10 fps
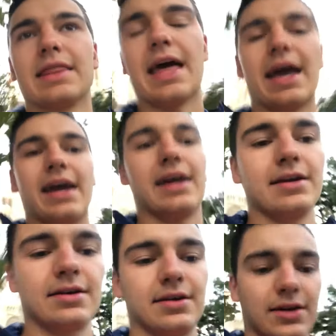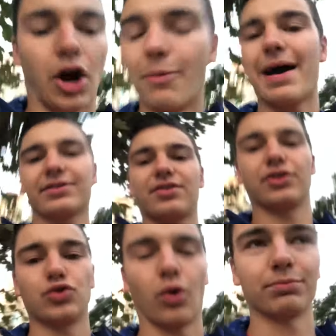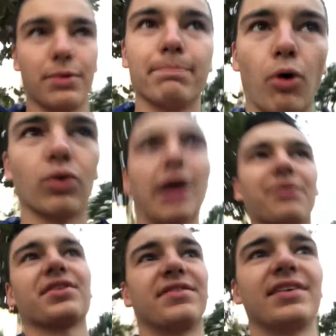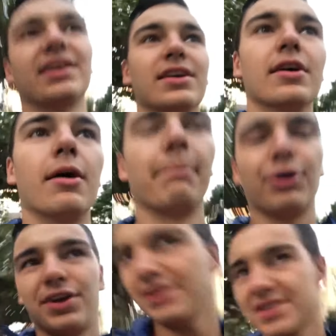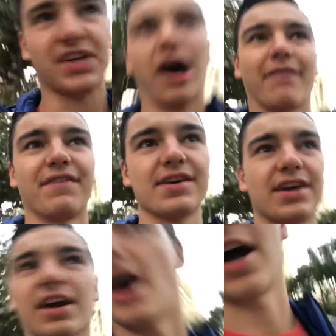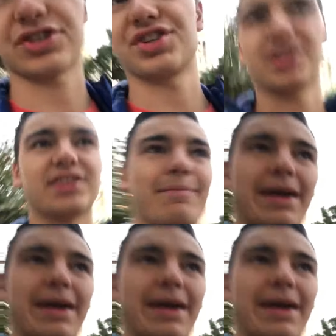they go back to their dorm room, pour out the tea, put in this coffee concoction that they